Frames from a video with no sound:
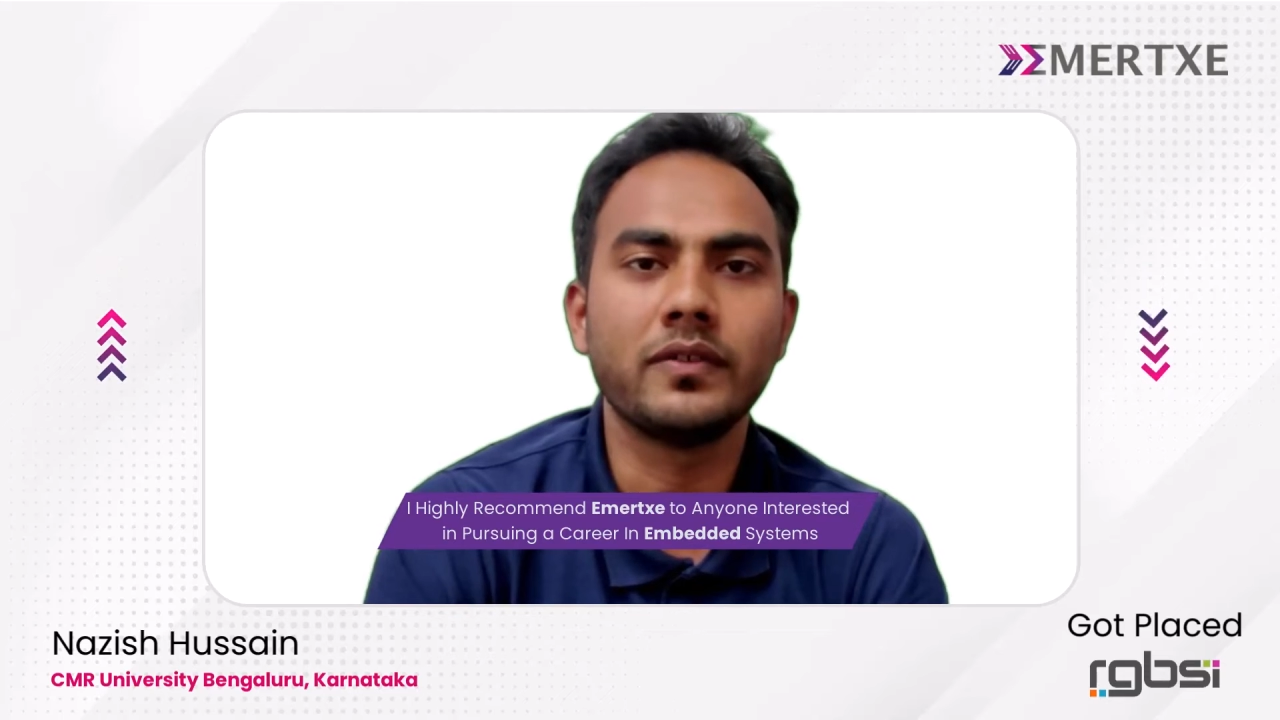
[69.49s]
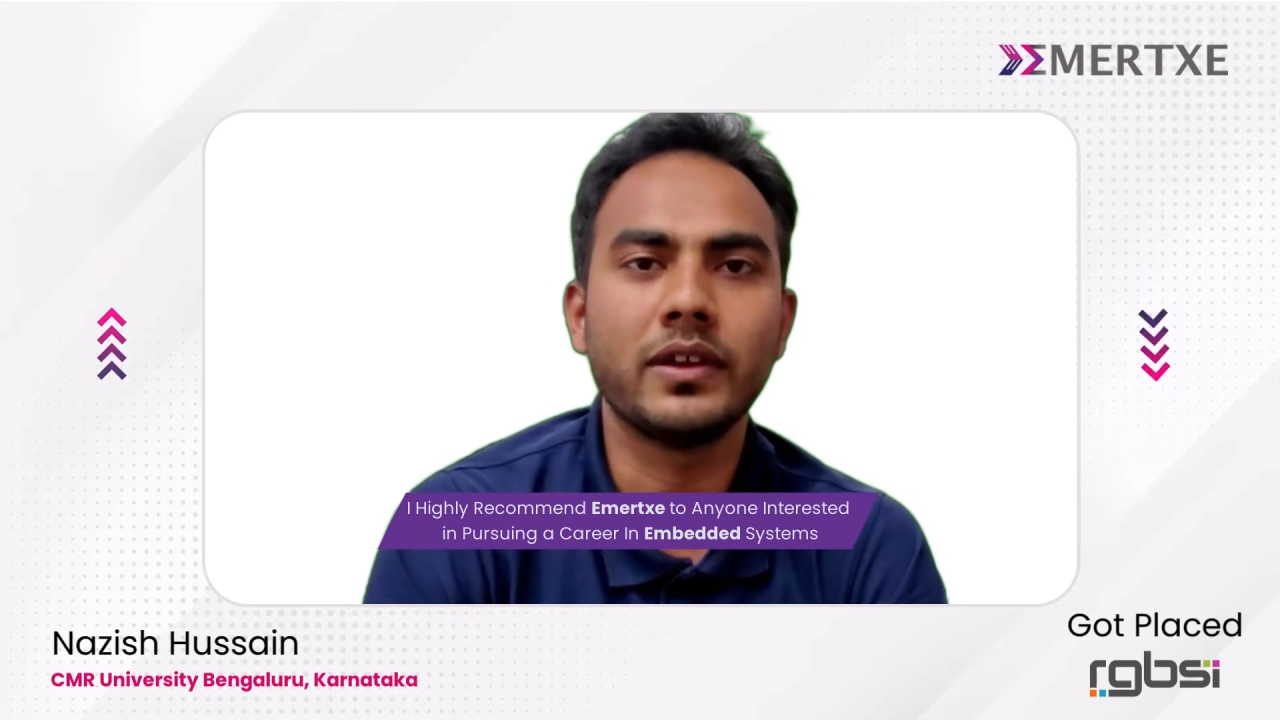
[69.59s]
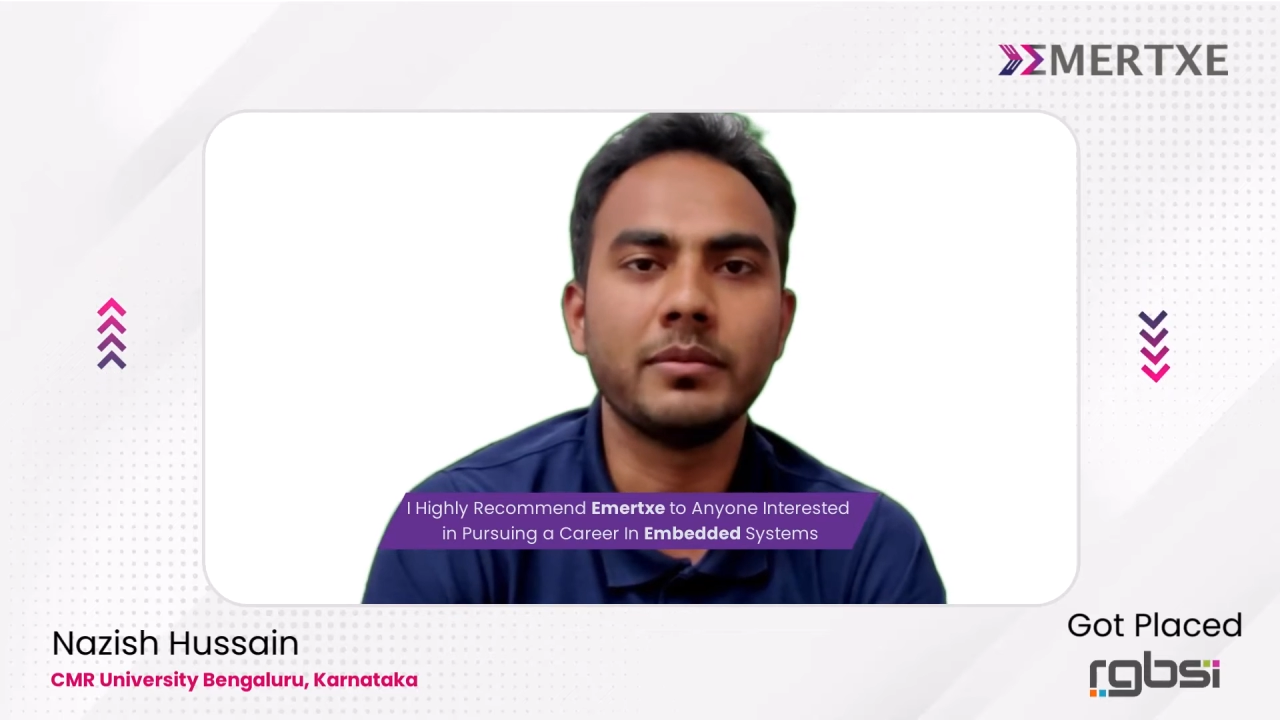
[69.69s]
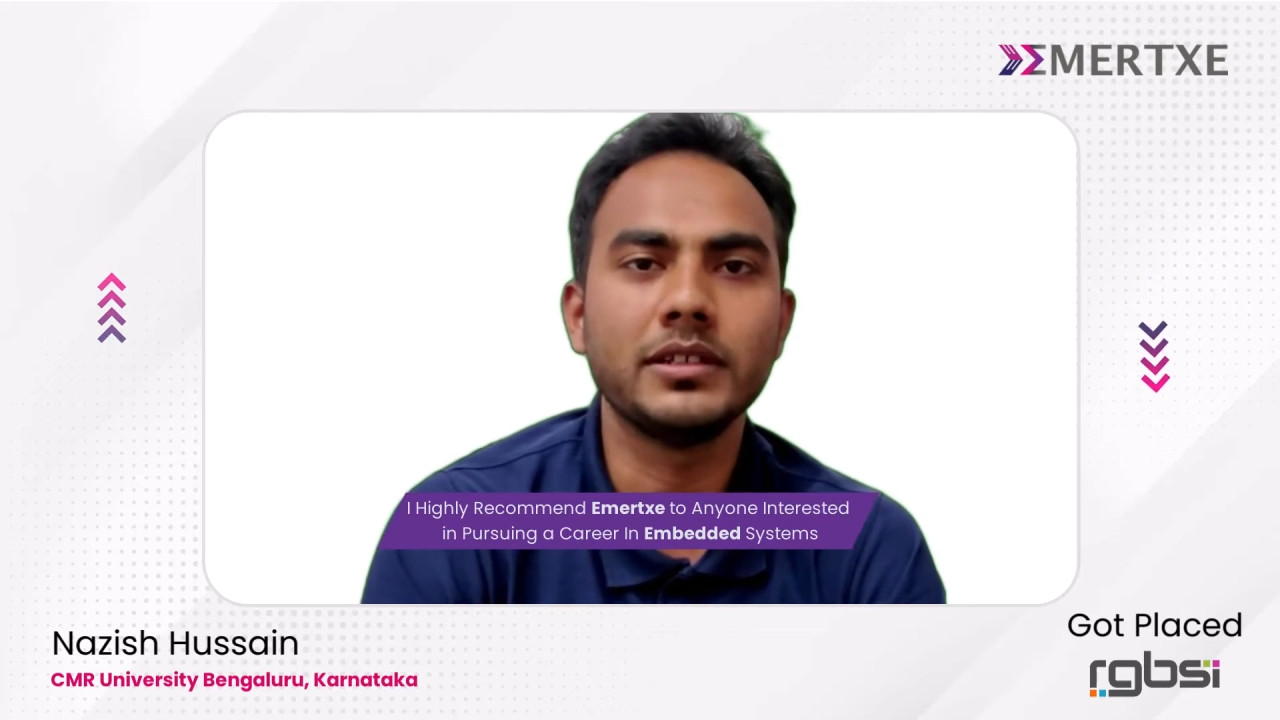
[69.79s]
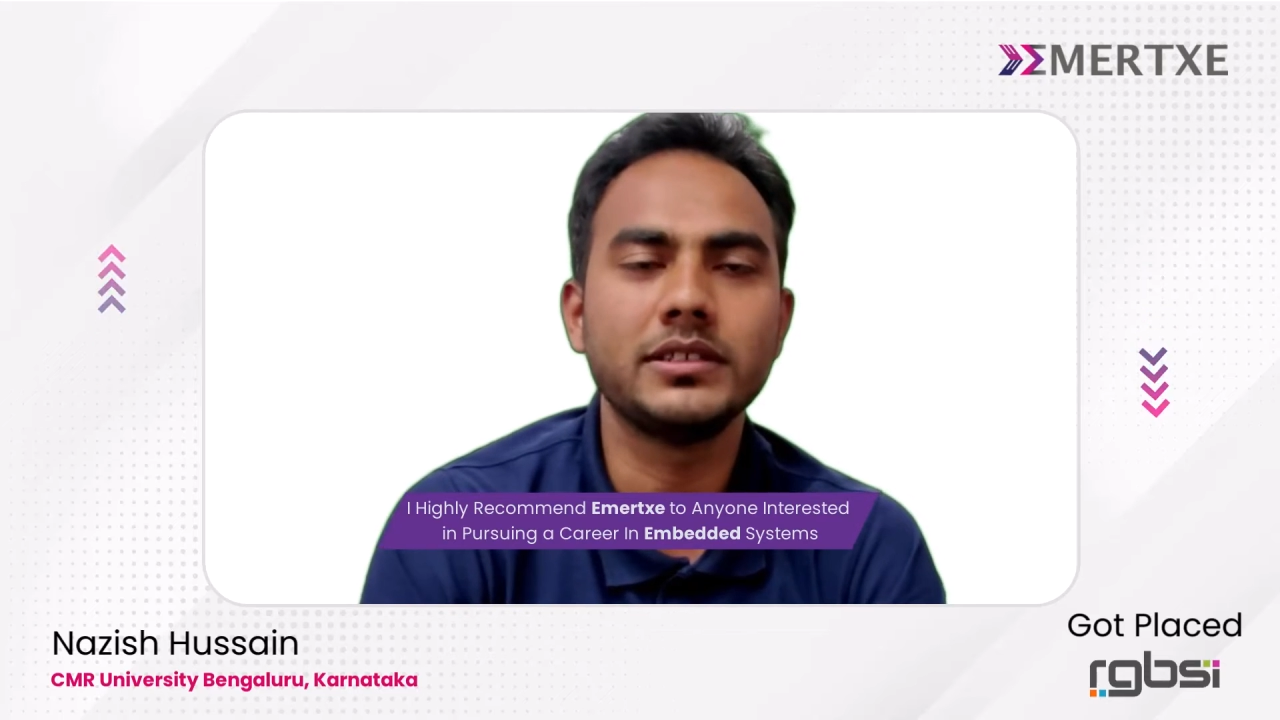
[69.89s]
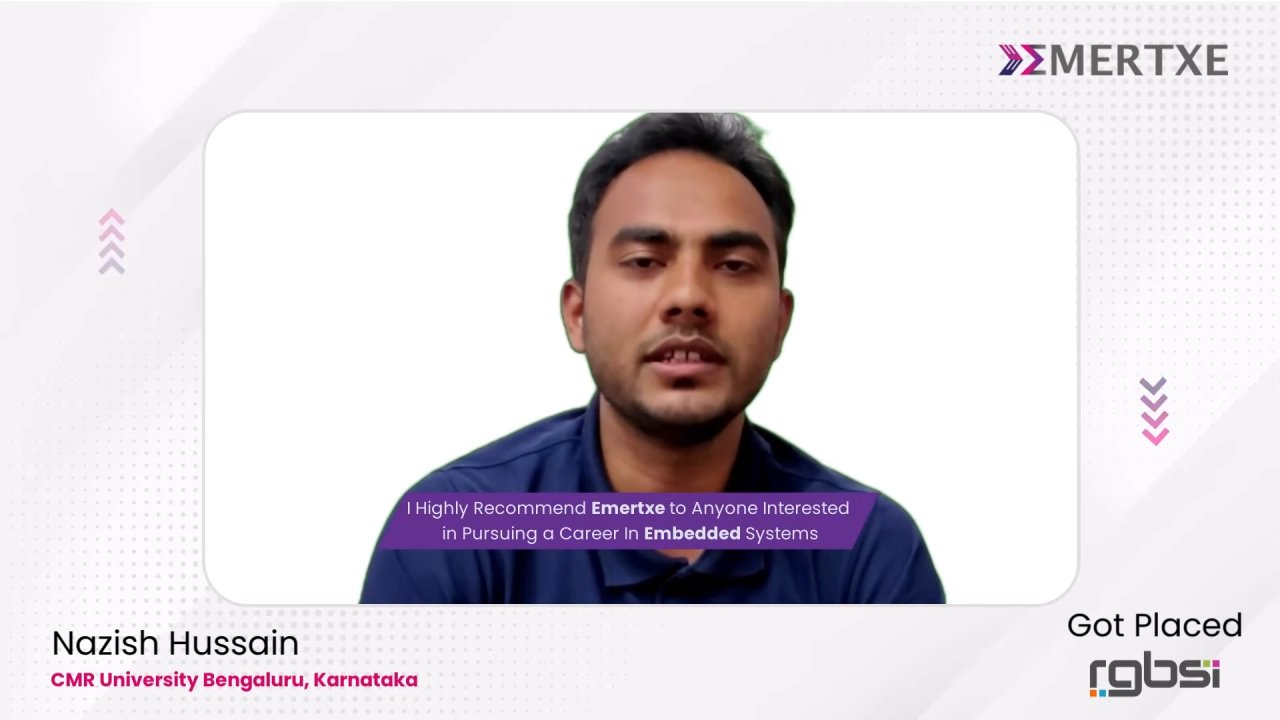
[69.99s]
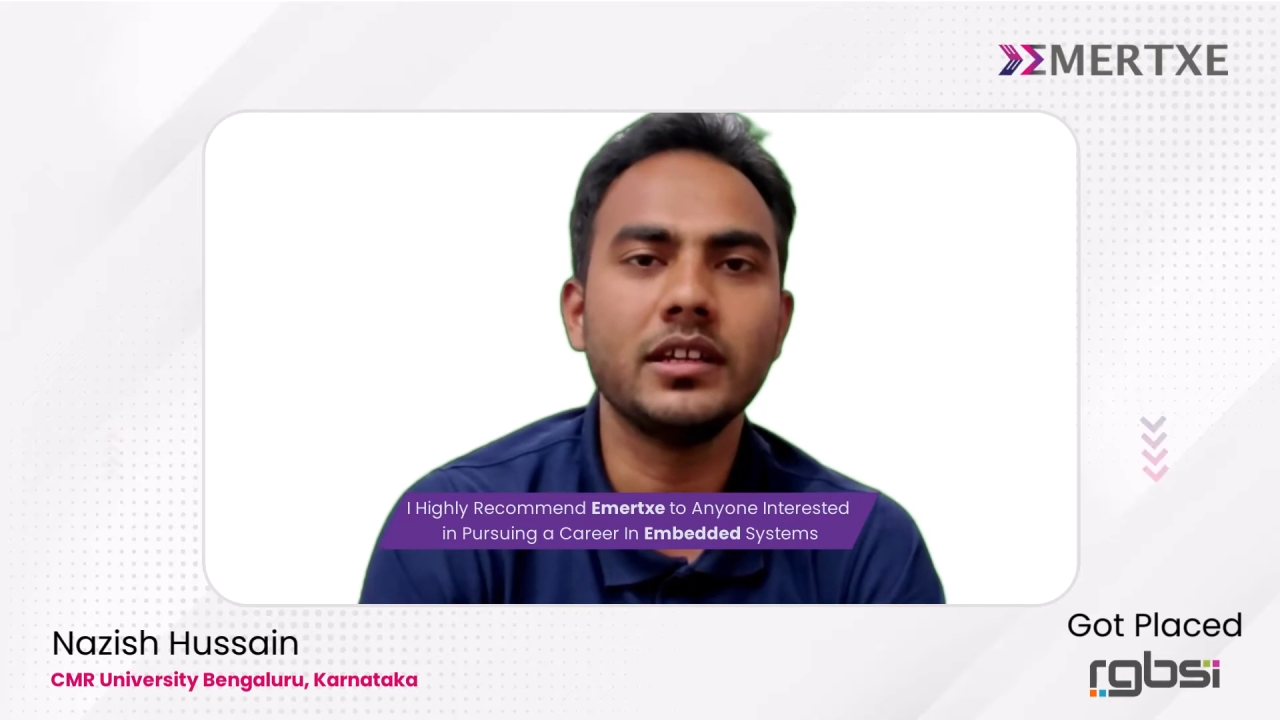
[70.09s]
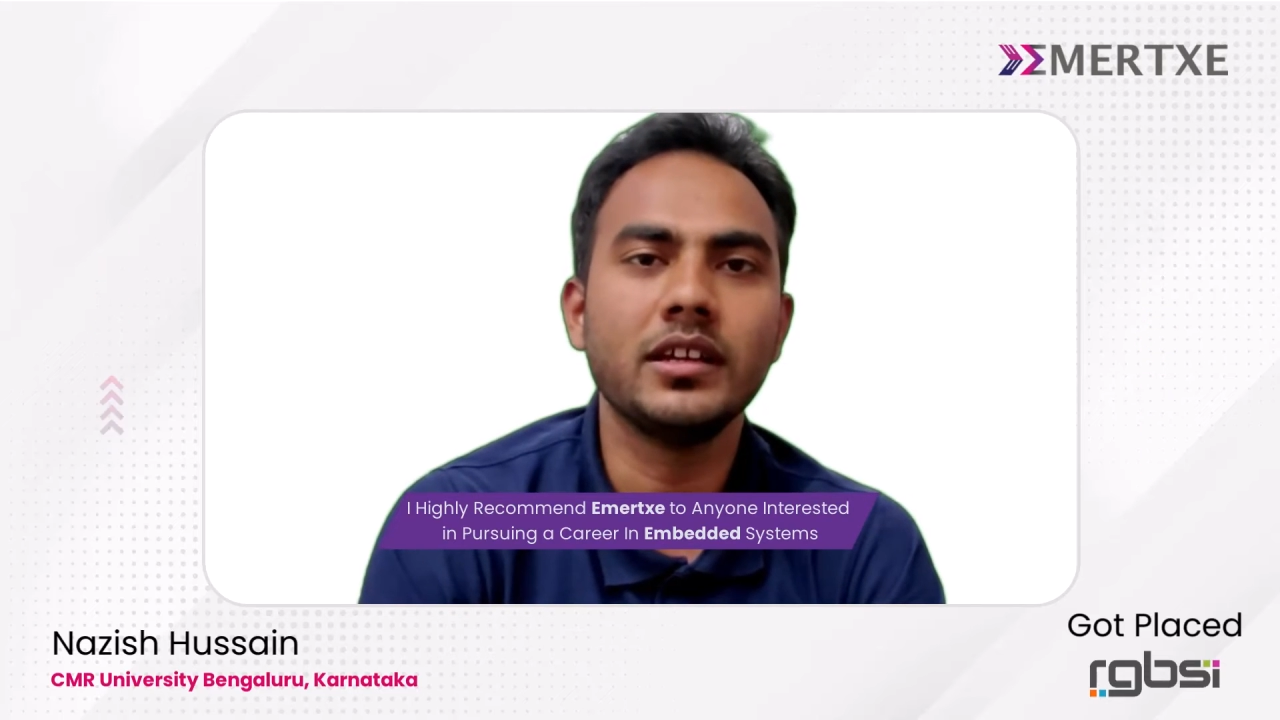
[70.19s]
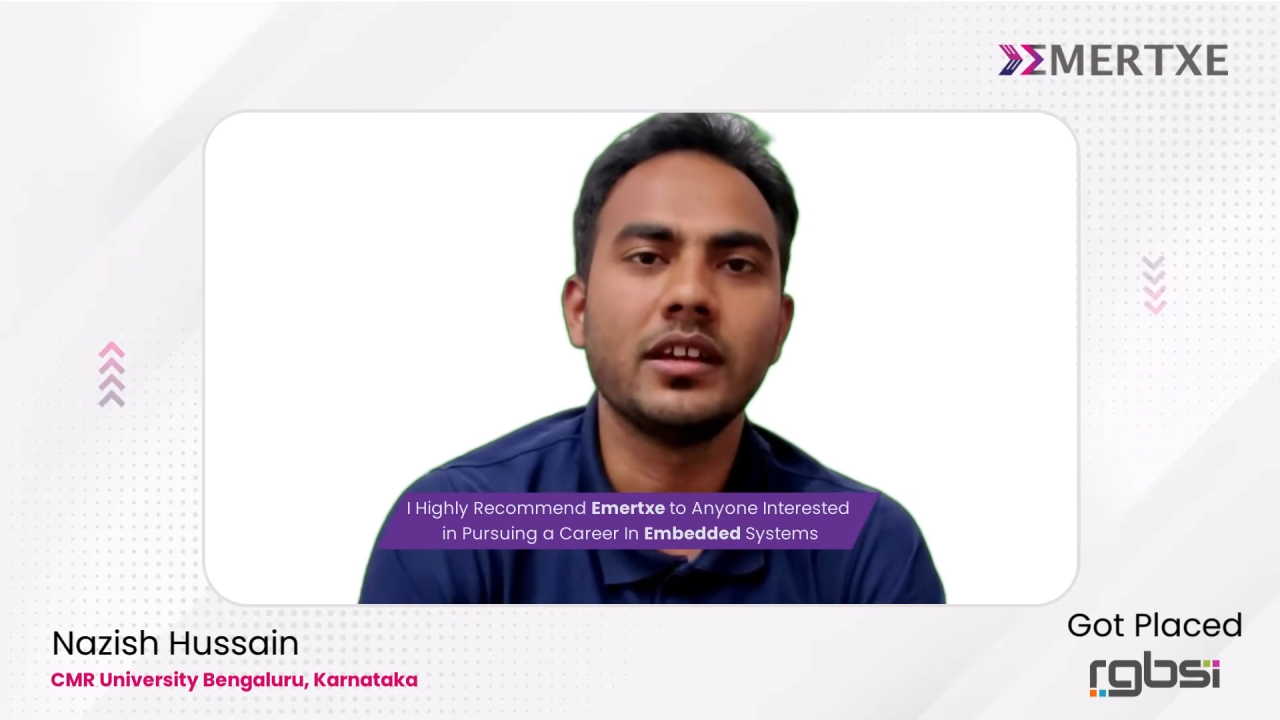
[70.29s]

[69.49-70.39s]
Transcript: of Emertxe,